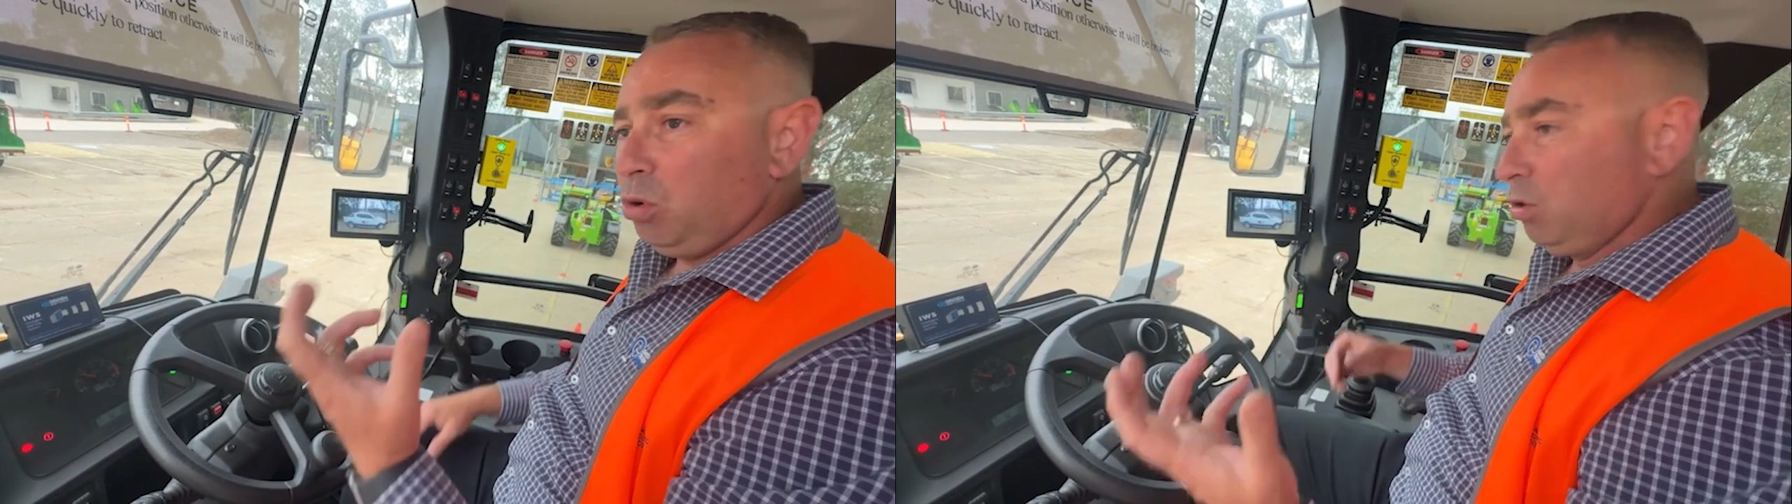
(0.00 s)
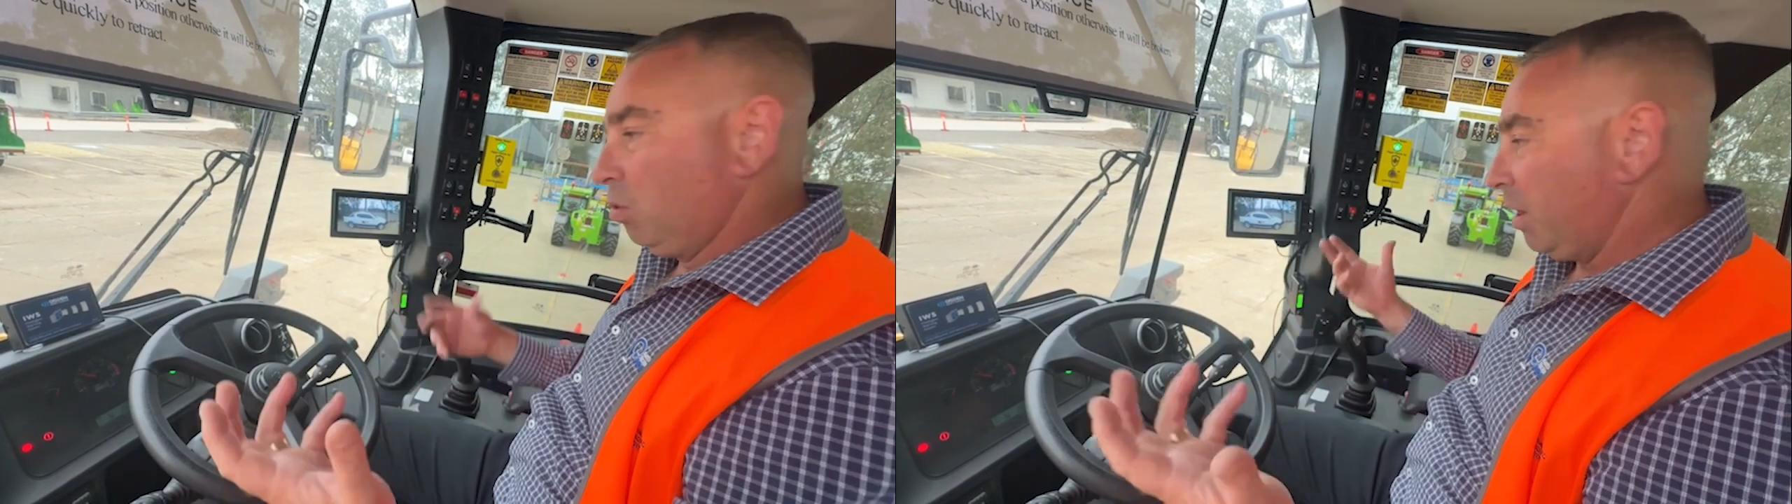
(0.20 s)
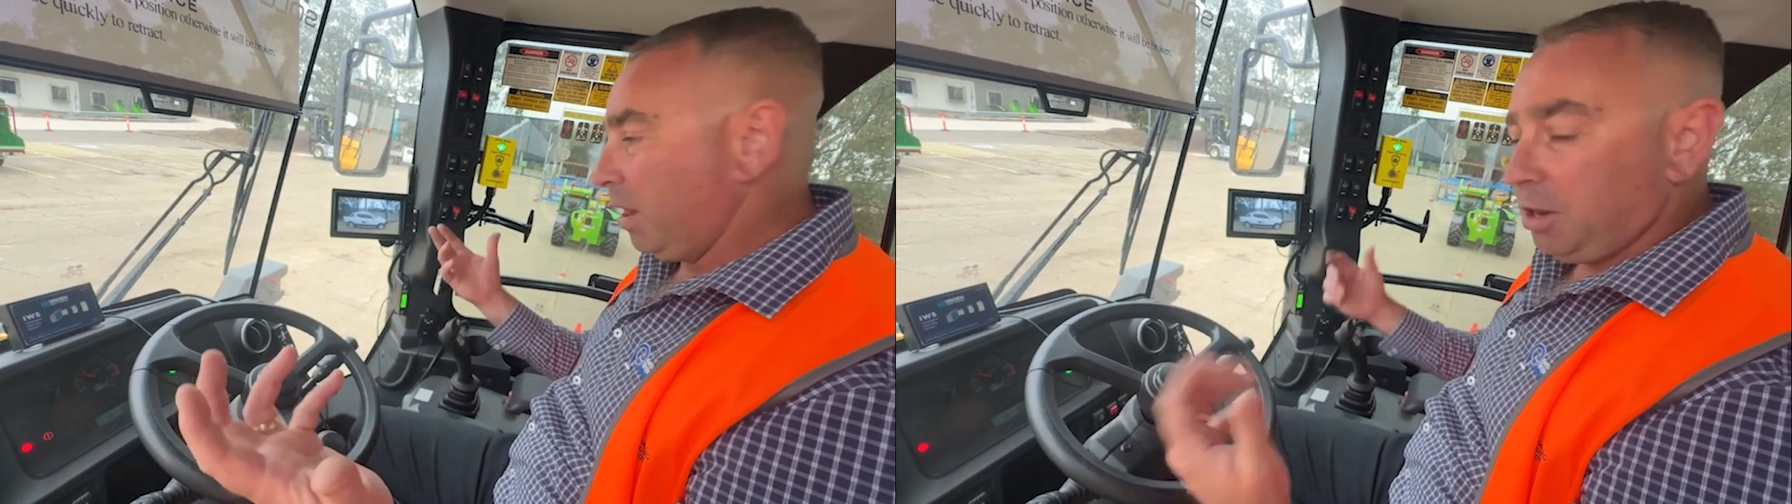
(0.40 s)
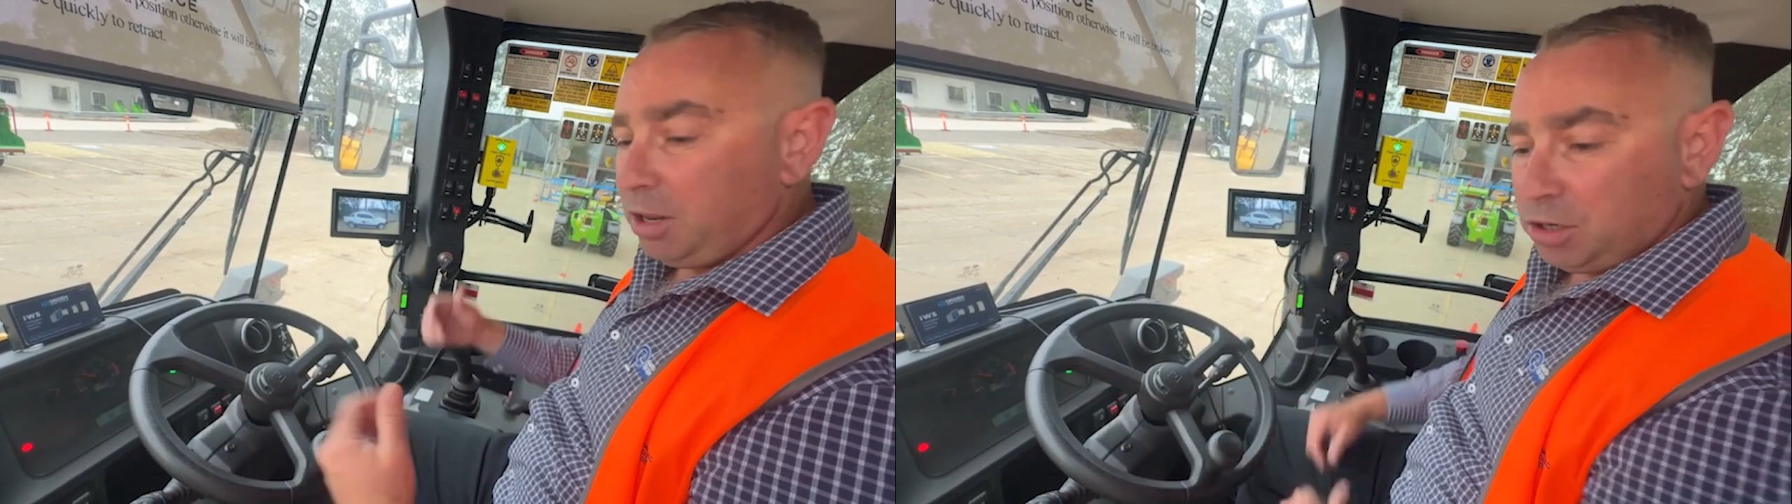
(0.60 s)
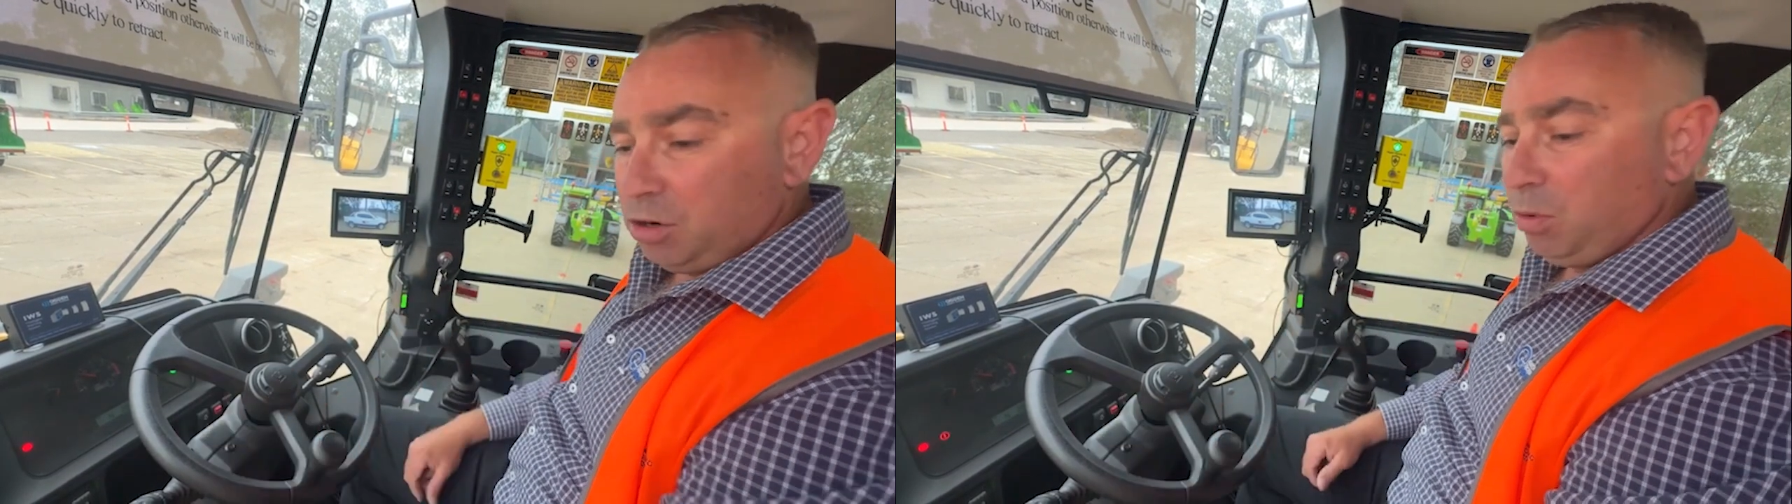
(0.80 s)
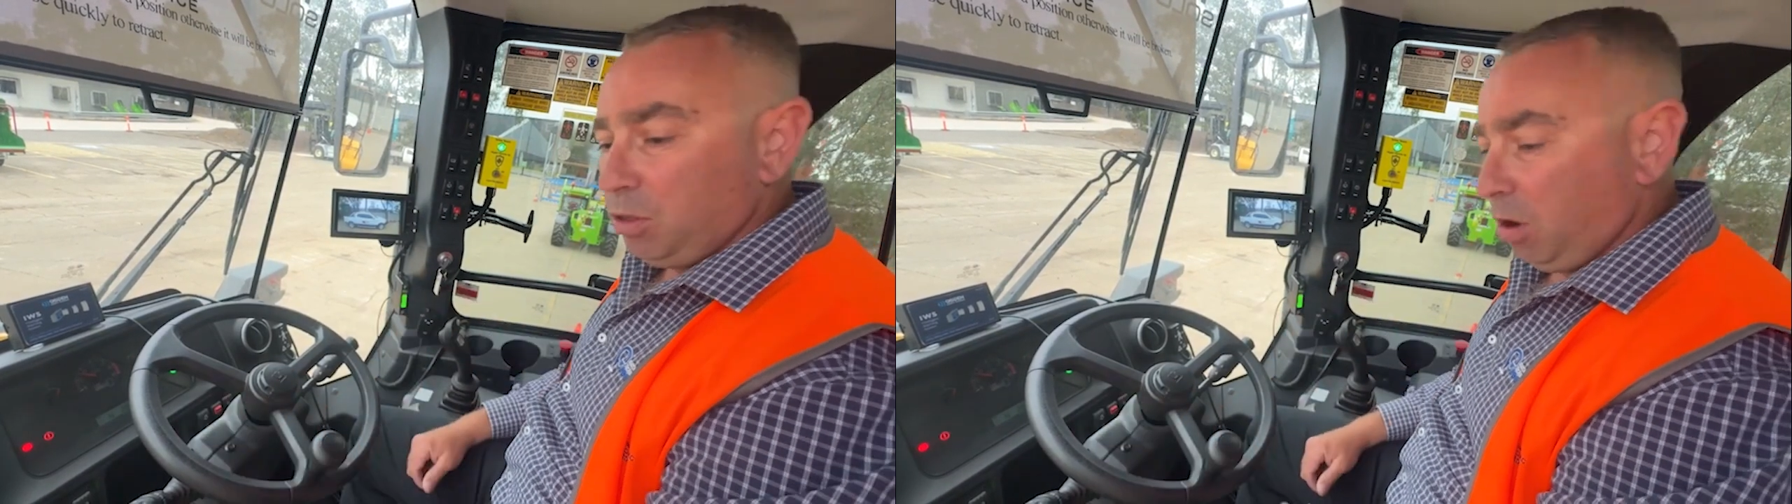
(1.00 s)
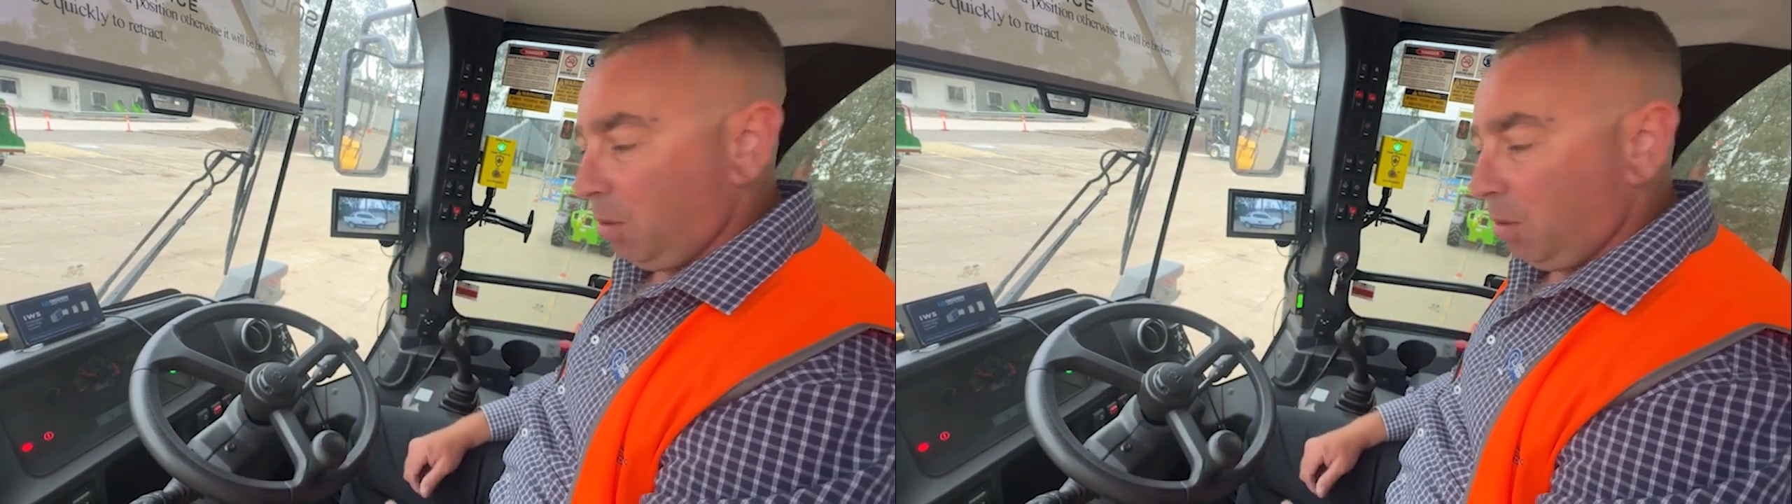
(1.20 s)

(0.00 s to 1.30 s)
or do what it needs to do with the